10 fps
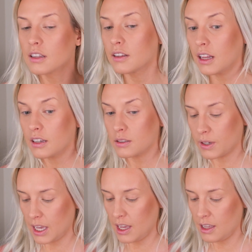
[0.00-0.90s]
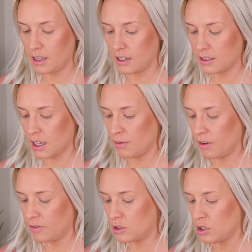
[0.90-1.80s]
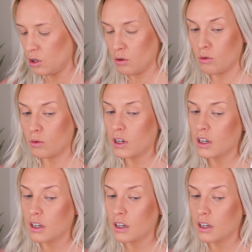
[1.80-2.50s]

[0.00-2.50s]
That looks okay. It doesn't come off too